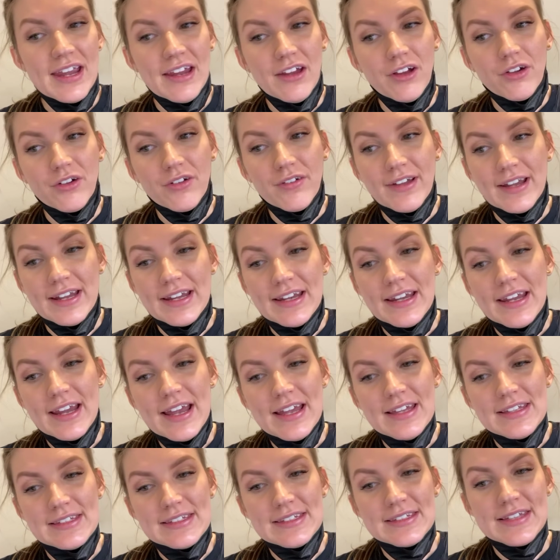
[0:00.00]

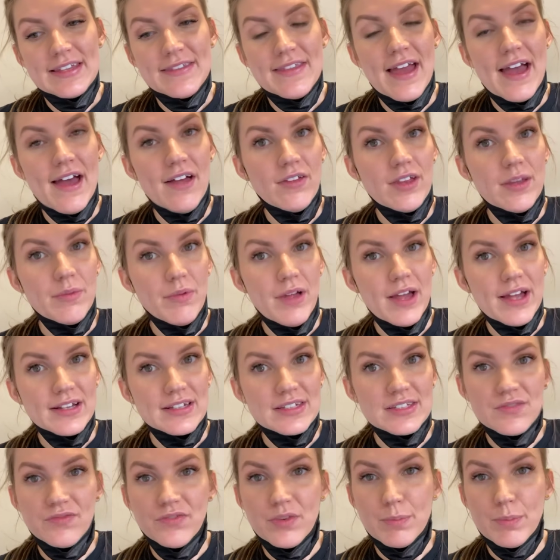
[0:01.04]
ingredients than the
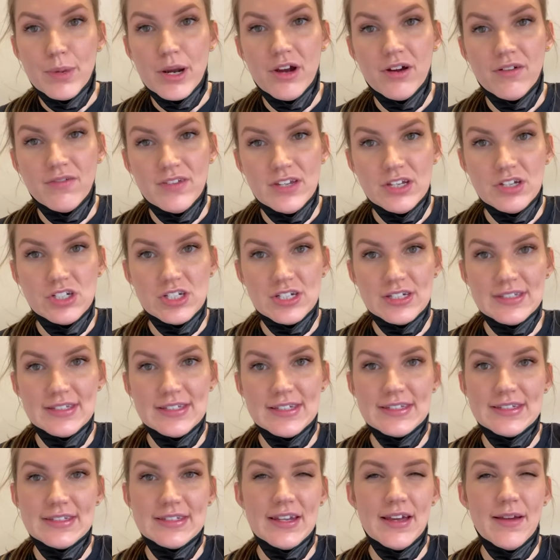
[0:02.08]
Elleeplex ProFusion
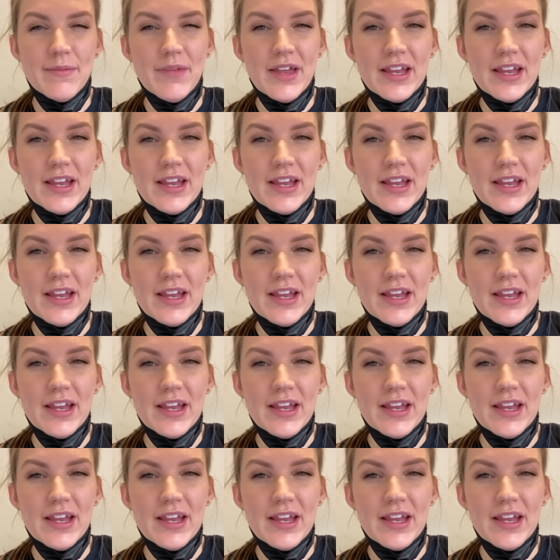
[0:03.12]
system.